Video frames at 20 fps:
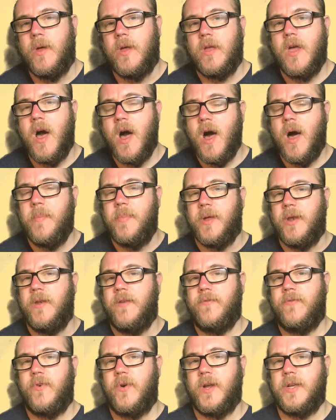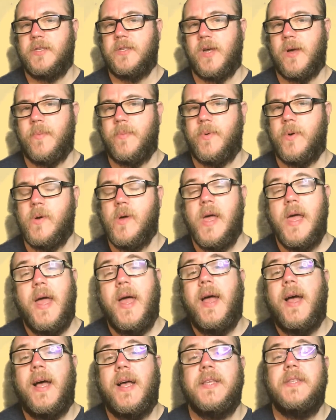Carbon, for example,
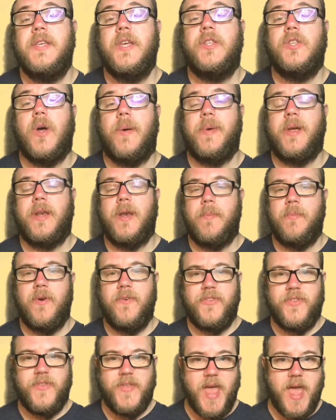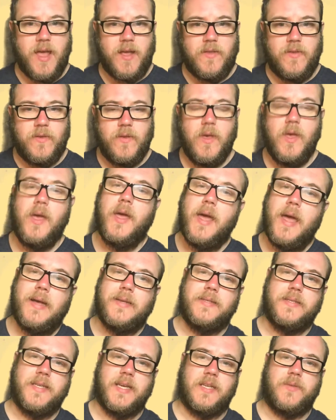has the atomic number of 6. It
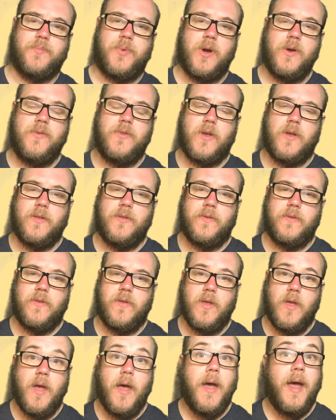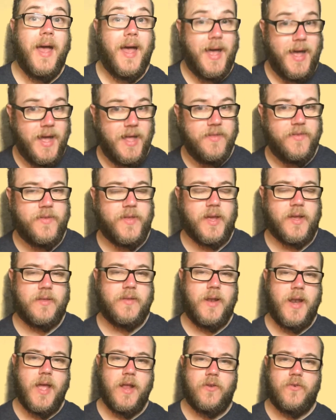has 6 protons and 6
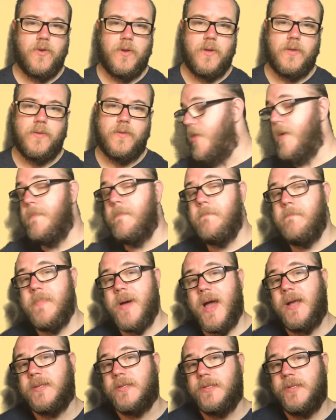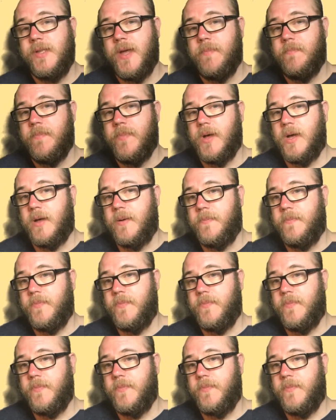electrons. The mass number.